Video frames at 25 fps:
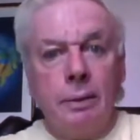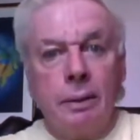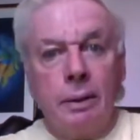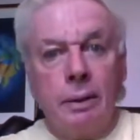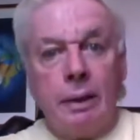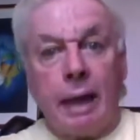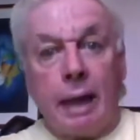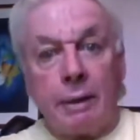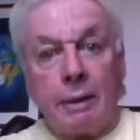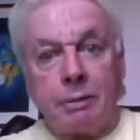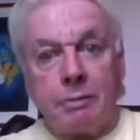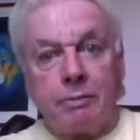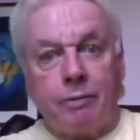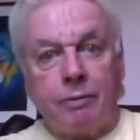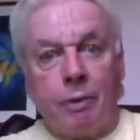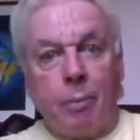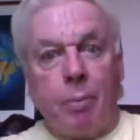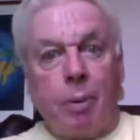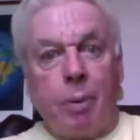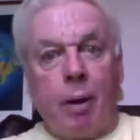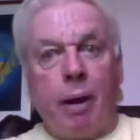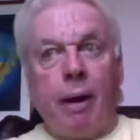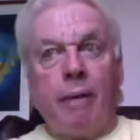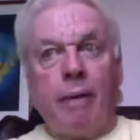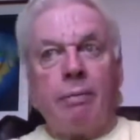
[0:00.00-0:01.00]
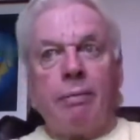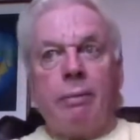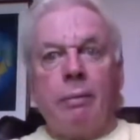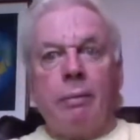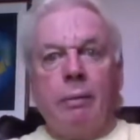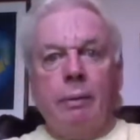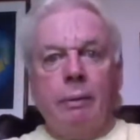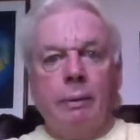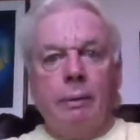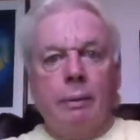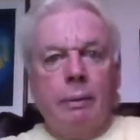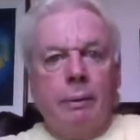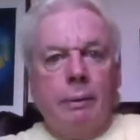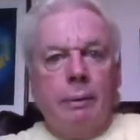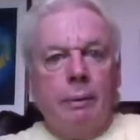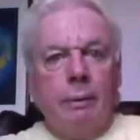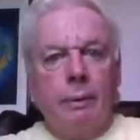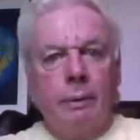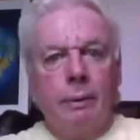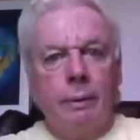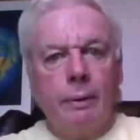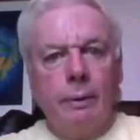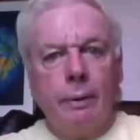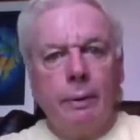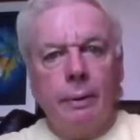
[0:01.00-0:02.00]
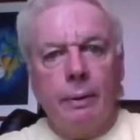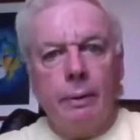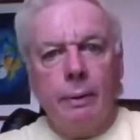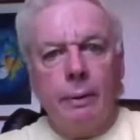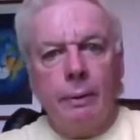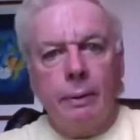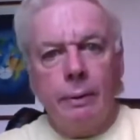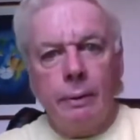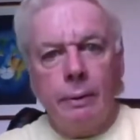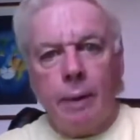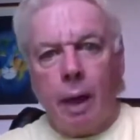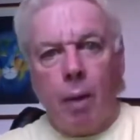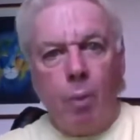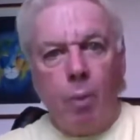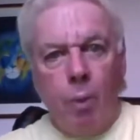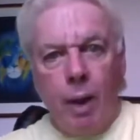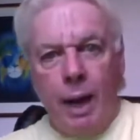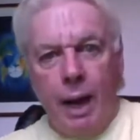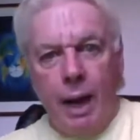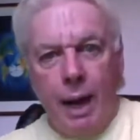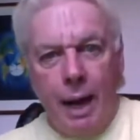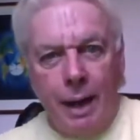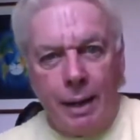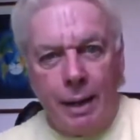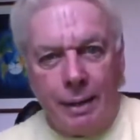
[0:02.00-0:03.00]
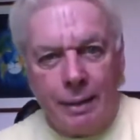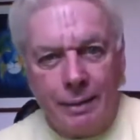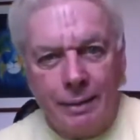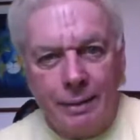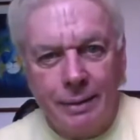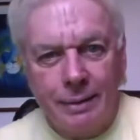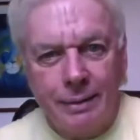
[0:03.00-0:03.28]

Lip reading: gasps for breath. They're winning